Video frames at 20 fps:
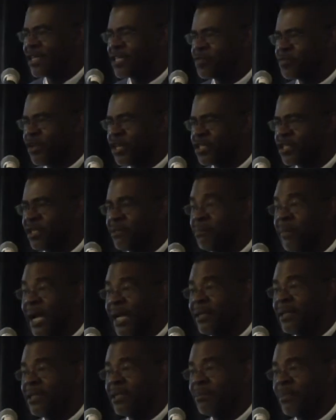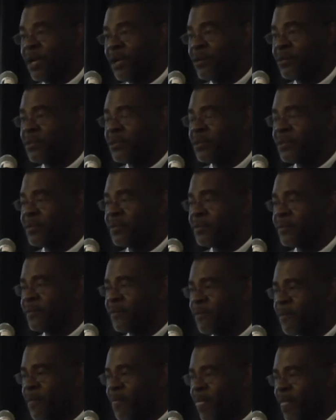expression bandied about,
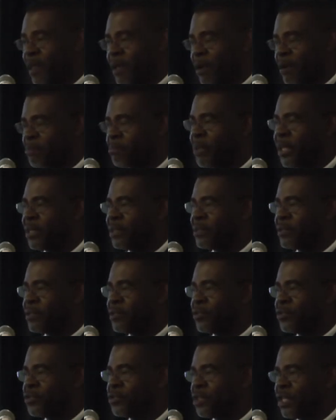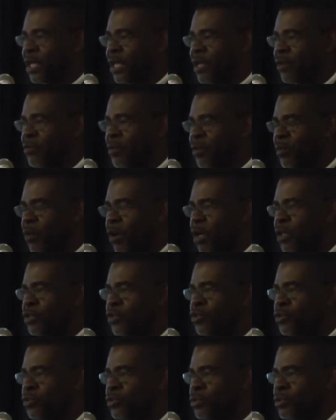but today we
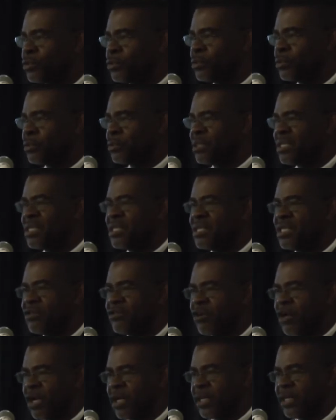want to zero